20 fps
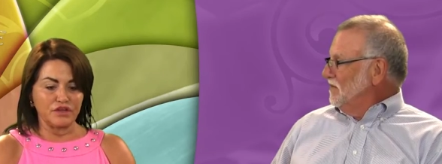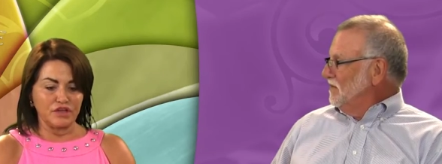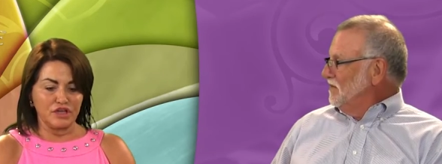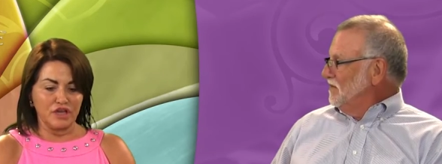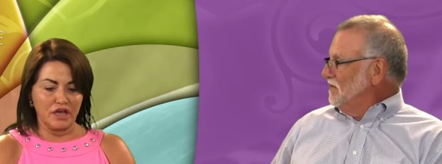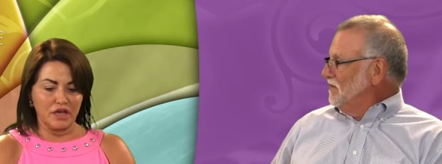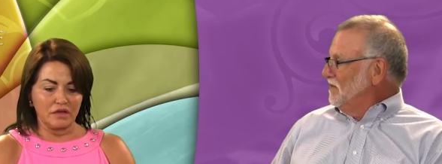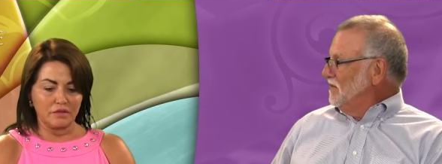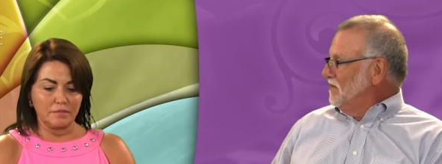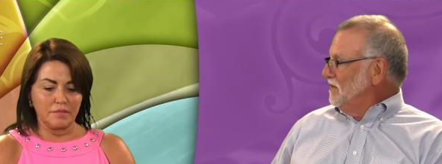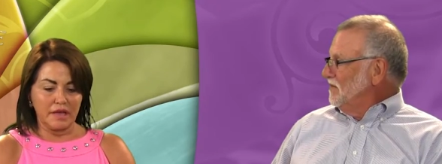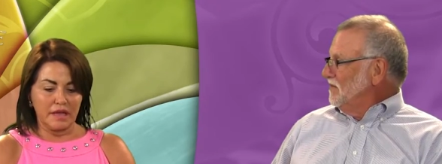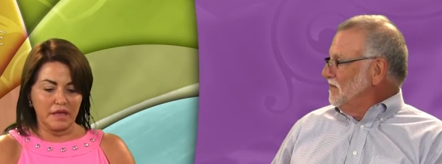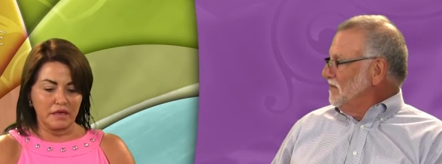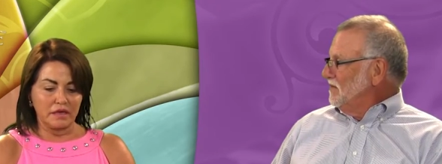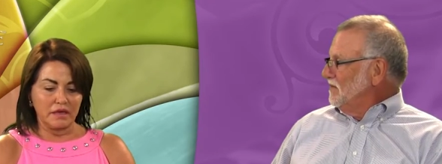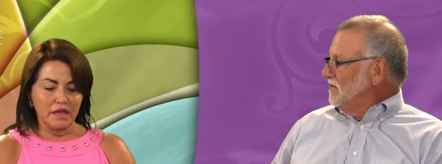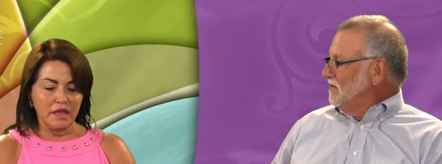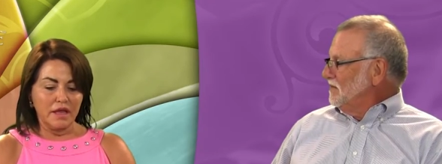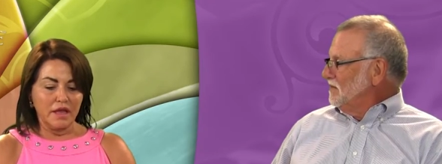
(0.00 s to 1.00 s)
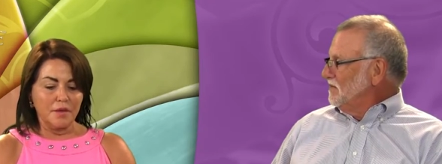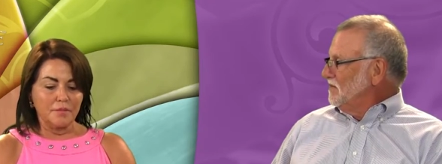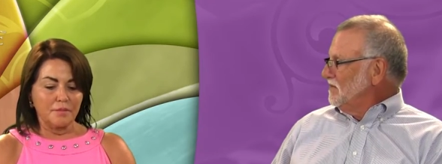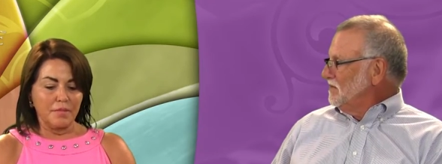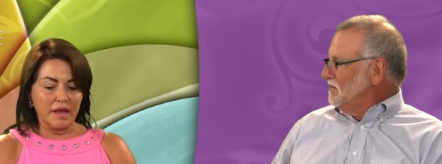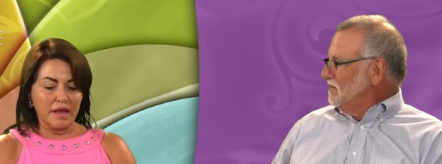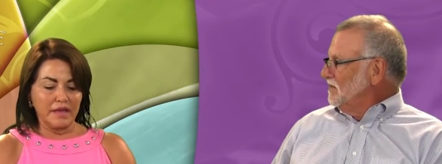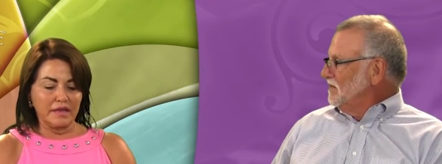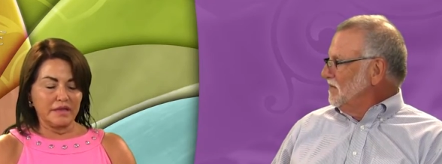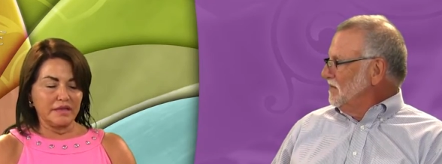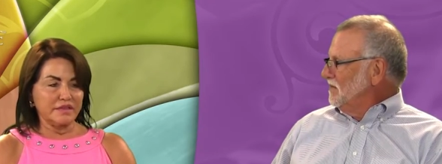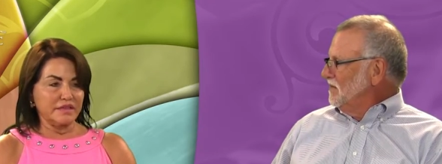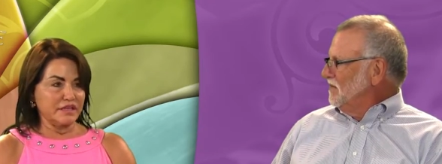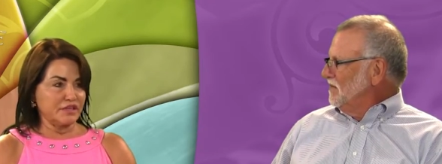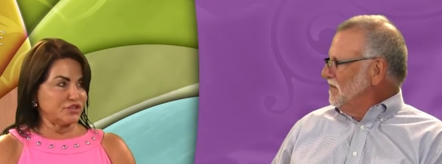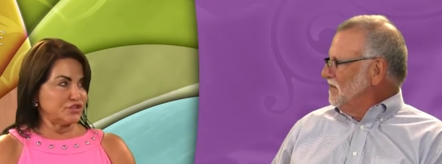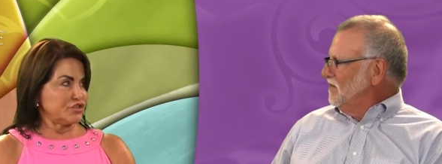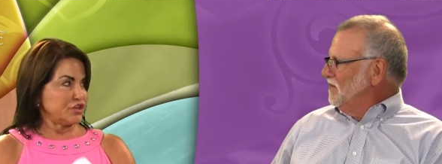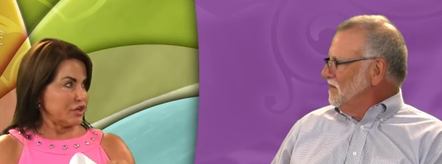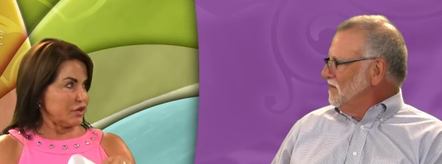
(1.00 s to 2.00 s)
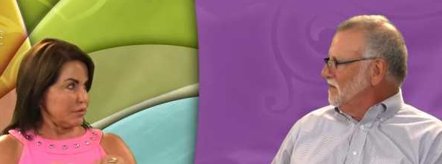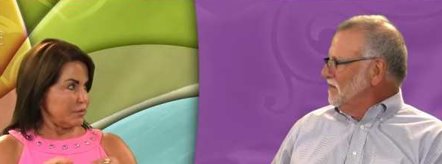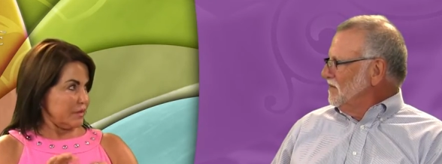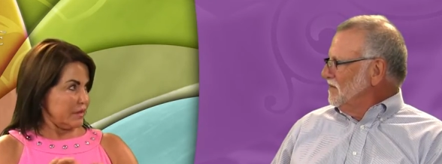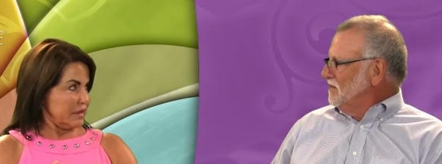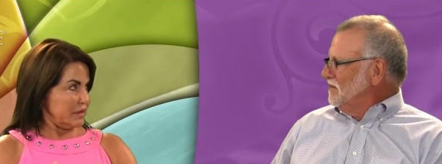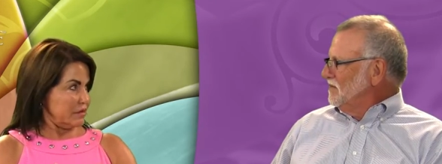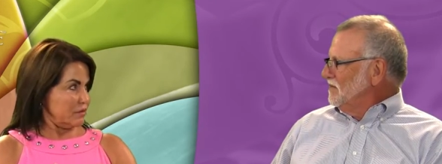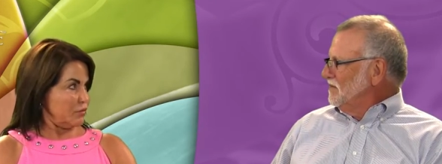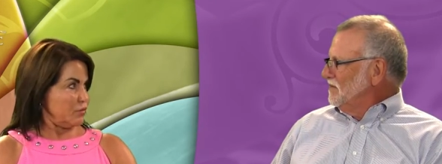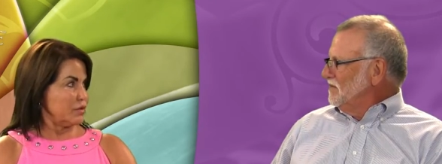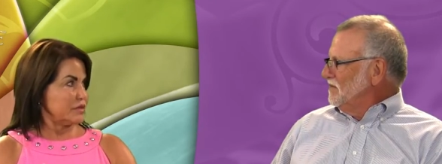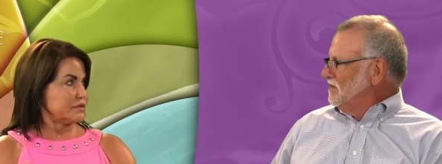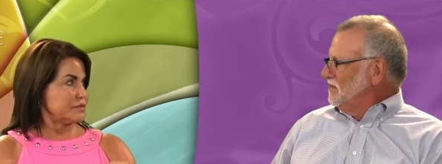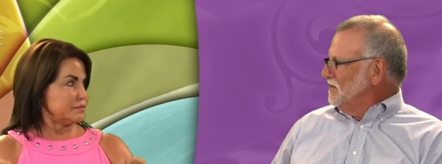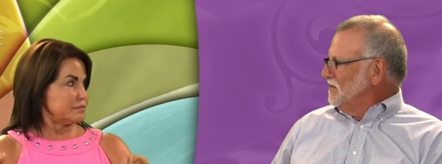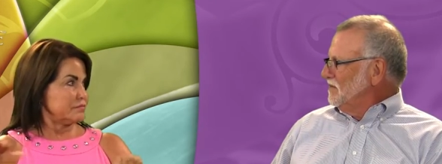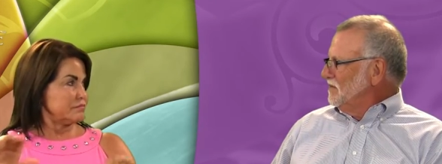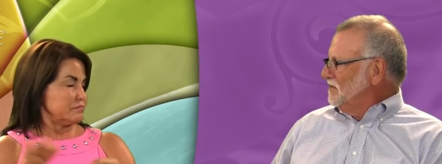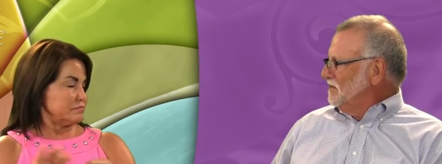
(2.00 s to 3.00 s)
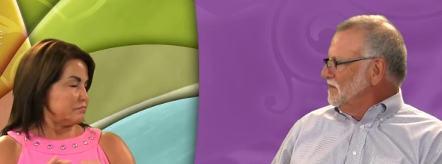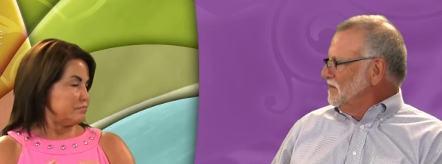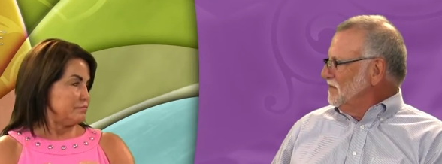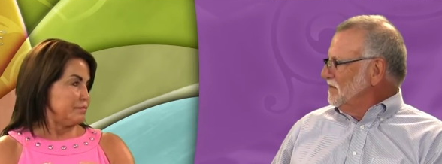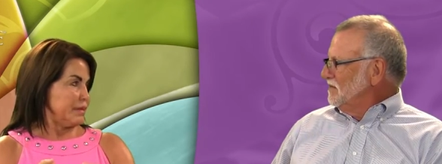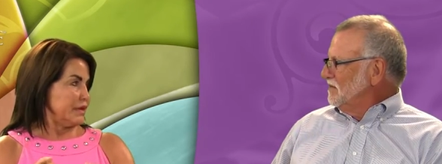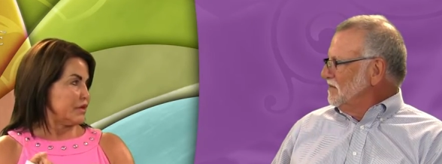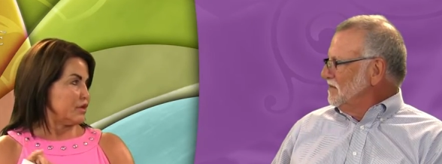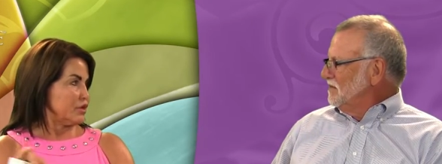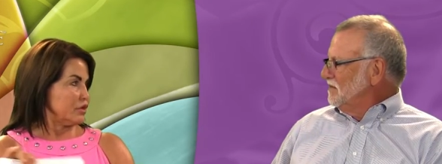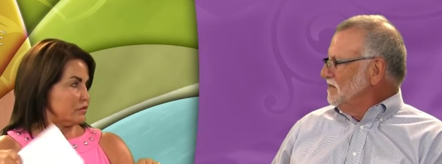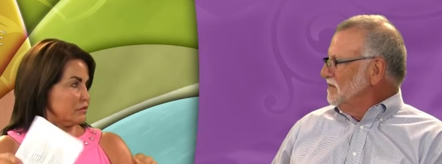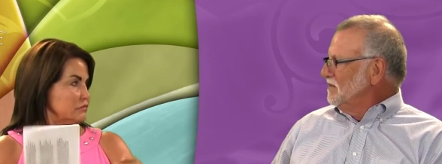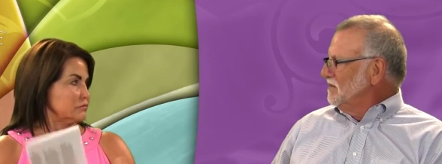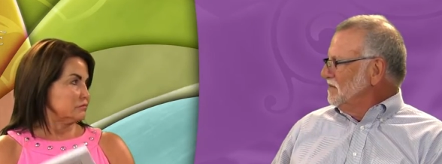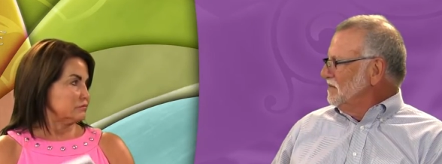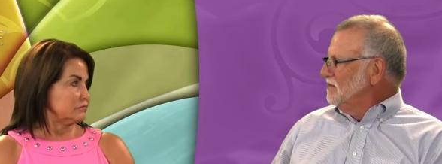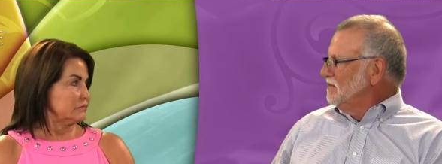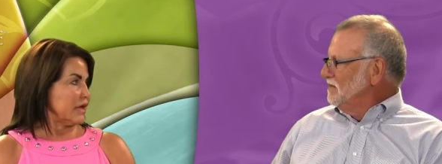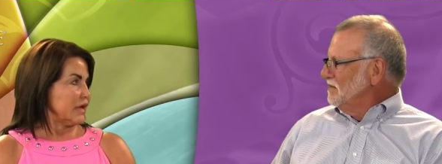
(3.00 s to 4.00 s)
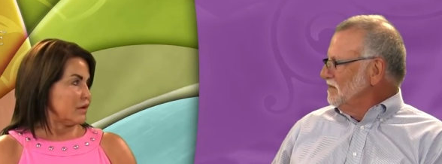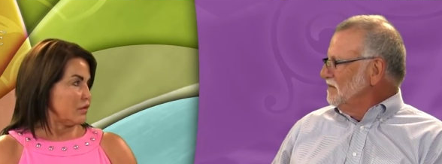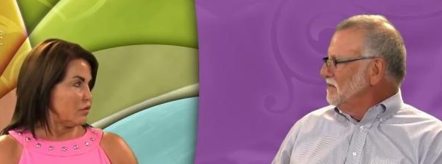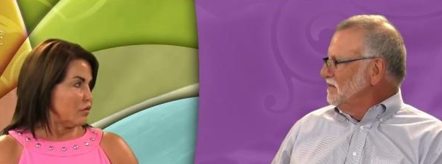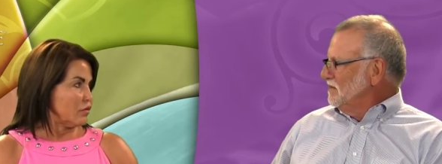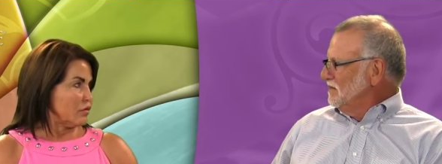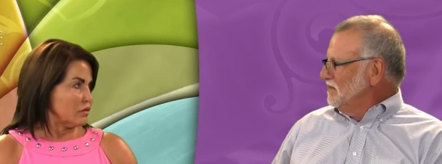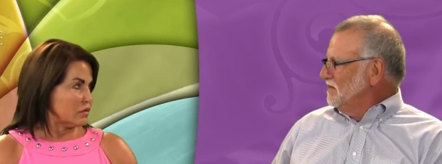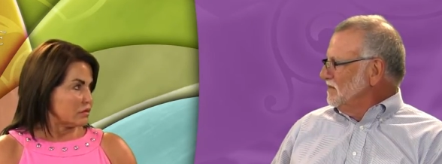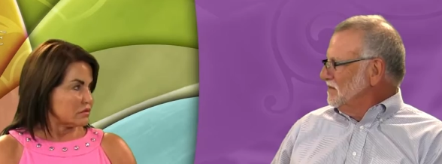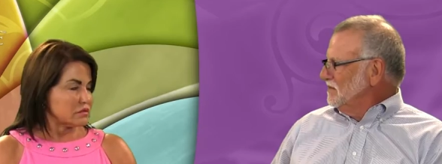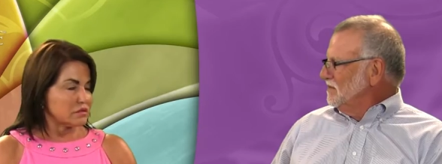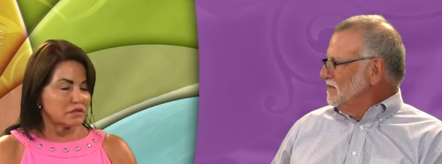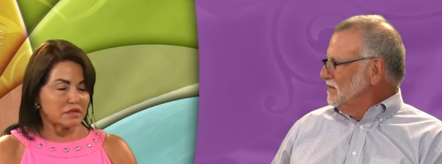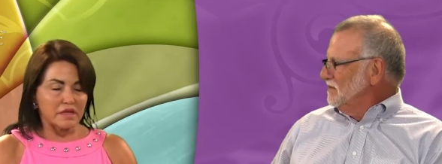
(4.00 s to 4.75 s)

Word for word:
Speaker 1: young men. But this gentleman was middle, not old,